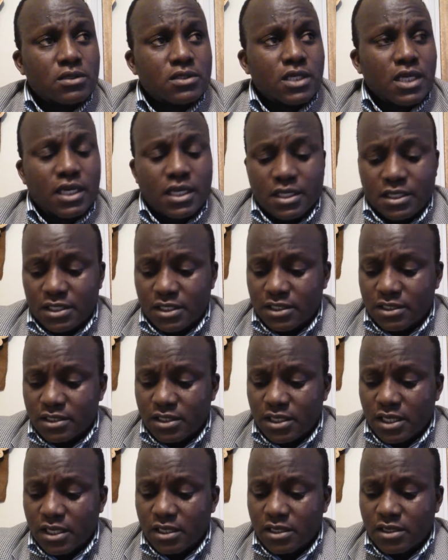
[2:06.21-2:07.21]
challenges
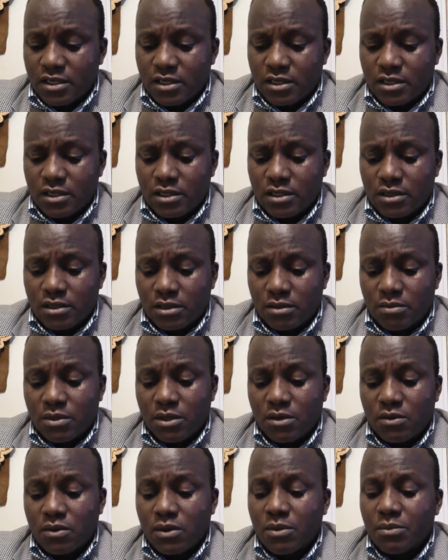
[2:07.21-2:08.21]
like
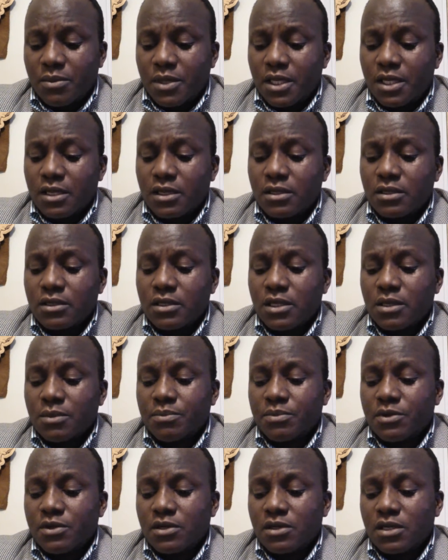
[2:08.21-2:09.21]
global warming, the
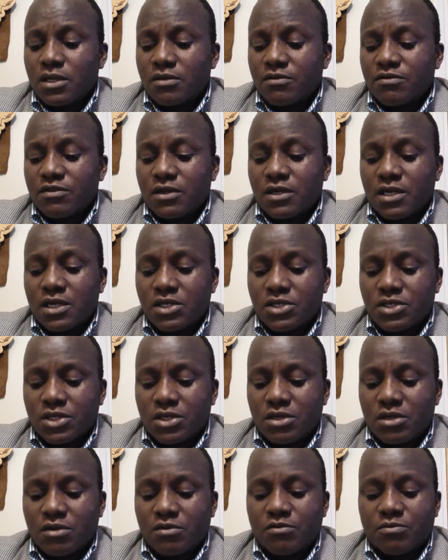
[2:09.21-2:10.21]

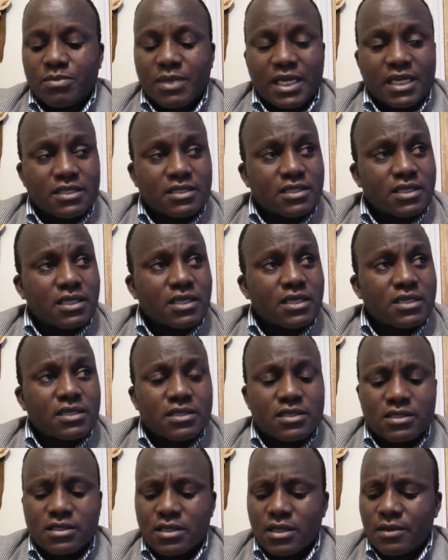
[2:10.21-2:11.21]
proliferation of
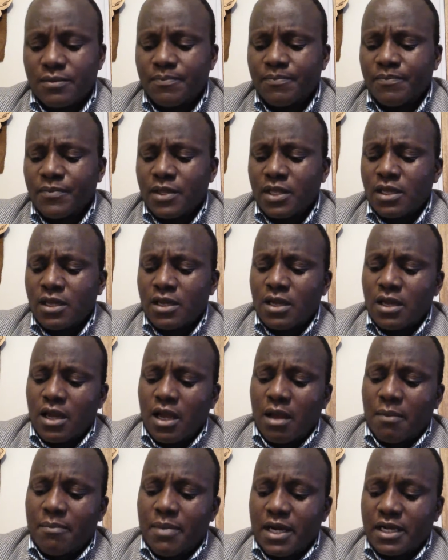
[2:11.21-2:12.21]
plastics,
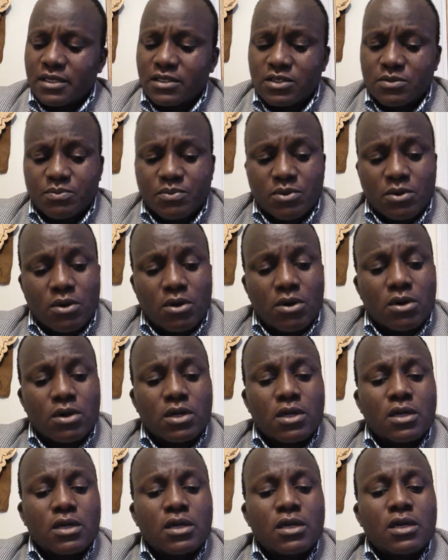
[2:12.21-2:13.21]
urban
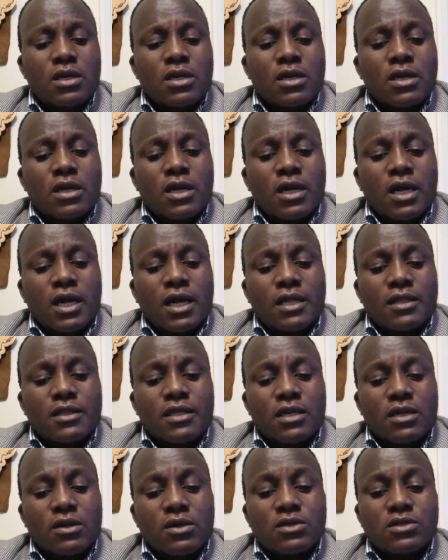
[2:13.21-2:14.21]
sprawl, and
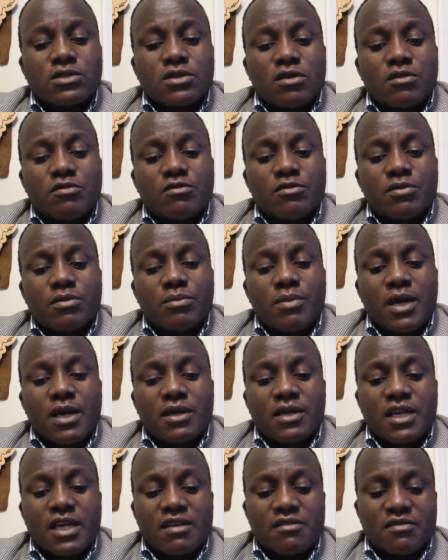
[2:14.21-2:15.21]
the loss of
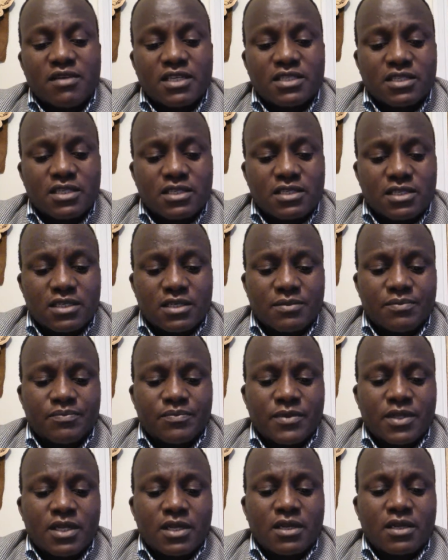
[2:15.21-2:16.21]
biodiversity,
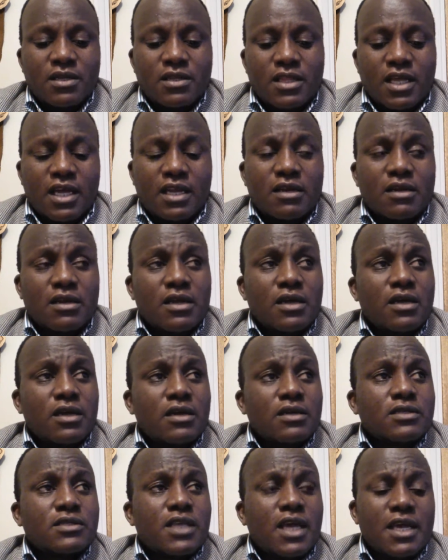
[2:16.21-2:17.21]

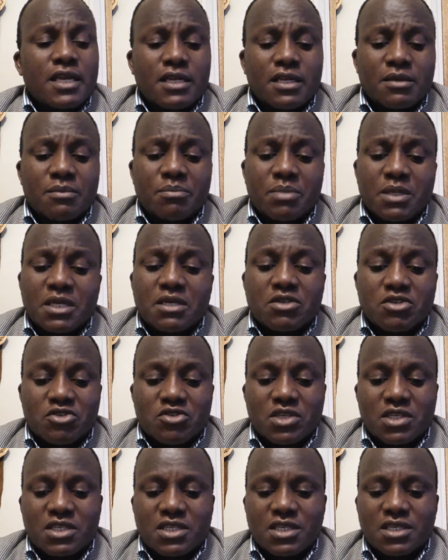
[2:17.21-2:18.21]
than signing big
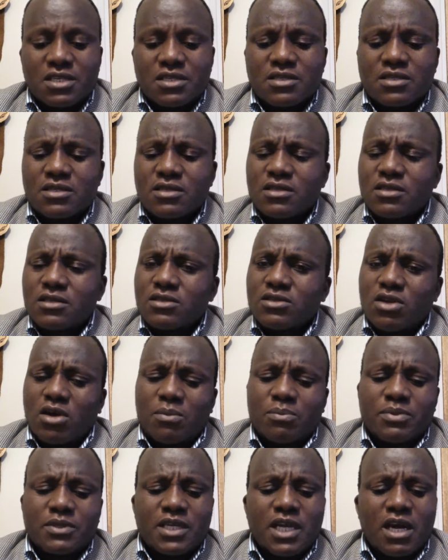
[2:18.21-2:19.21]
treaties,
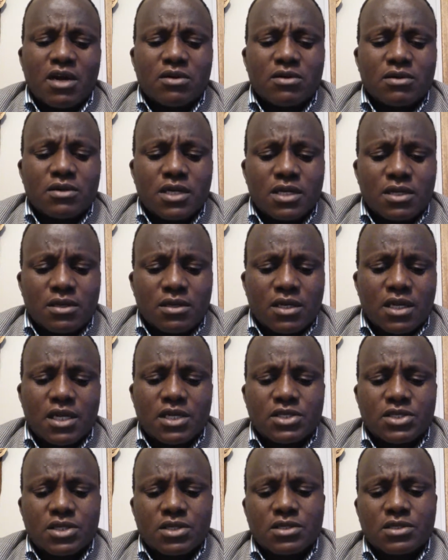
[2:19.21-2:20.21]
top-down
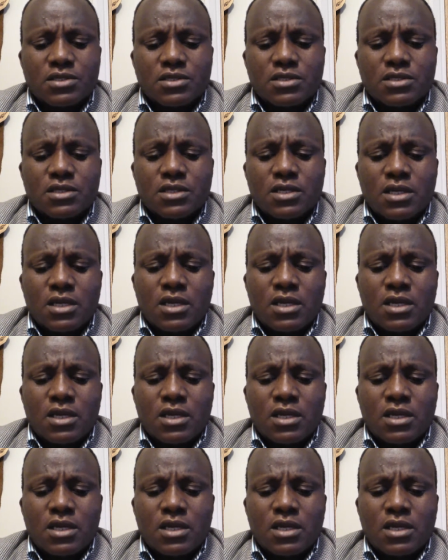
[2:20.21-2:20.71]
regulations,